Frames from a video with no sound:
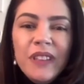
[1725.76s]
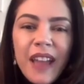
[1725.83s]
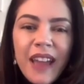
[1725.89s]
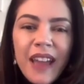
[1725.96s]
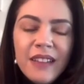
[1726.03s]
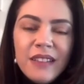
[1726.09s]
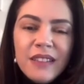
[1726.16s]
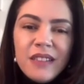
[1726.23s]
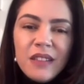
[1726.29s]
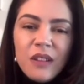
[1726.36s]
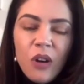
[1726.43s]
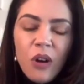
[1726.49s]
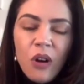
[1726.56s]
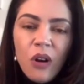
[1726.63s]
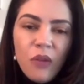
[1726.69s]
intends,
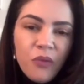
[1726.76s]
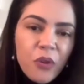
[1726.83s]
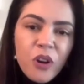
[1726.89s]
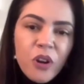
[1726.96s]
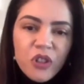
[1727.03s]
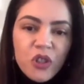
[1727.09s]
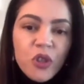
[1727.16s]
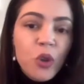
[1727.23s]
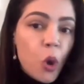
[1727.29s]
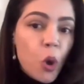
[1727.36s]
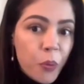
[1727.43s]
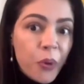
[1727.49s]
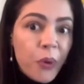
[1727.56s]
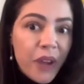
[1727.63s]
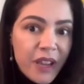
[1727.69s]
uh, of course, to
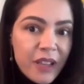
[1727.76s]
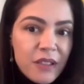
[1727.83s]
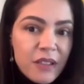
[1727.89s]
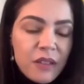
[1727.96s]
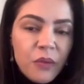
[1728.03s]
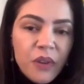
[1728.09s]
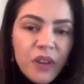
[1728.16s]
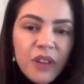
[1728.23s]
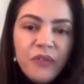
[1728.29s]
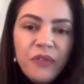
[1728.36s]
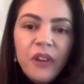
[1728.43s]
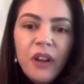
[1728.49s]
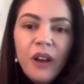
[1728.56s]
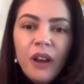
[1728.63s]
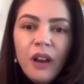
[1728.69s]
cooperate with
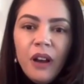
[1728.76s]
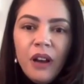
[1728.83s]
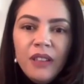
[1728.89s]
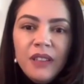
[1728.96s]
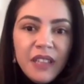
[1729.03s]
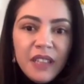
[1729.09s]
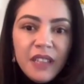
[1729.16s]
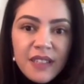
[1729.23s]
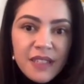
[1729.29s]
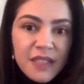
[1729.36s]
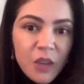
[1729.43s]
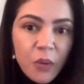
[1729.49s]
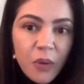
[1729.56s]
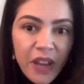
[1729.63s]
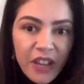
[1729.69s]
uh, this
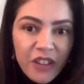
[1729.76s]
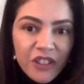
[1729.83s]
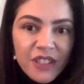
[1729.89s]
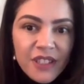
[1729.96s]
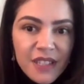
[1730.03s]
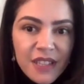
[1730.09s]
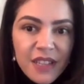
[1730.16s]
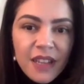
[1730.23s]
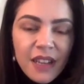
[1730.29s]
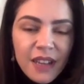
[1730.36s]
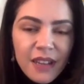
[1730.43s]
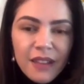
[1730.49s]
new agency,